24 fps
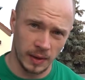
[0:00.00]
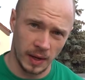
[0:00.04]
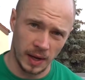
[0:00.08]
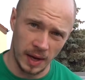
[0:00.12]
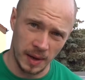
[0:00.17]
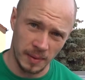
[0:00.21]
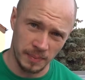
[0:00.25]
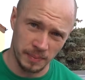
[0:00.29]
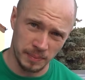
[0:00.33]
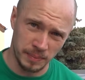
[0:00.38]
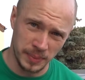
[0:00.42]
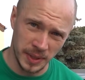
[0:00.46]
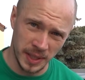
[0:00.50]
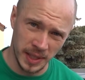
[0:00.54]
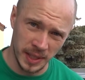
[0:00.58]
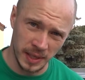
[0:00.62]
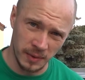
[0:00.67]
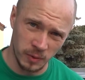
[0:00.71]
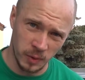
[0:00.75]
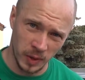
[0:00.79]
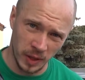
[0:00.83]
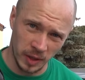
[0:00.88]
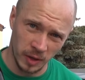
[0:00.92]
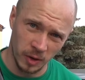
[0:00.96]
a beer
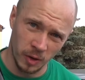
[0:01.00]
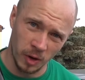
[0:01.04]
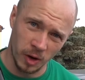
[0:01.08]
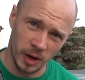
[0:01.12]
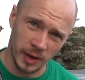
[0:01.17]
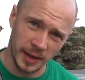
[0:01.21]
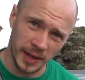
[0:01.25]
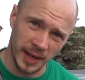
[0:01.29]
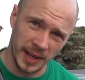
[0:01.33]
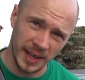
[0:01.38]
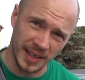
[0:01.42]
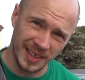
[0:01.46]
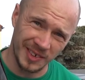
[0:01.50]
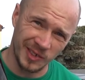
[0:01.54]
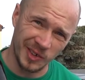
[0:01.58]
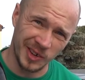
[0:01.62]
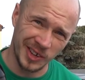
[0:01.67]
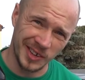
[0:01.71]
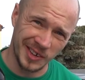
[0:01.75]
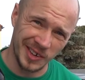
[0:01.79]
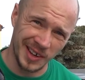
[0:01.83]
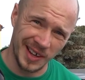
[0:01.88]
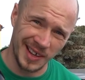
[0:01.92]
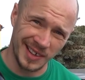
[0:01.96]
when you order it
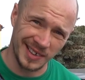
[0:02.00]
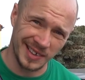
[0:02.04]
also has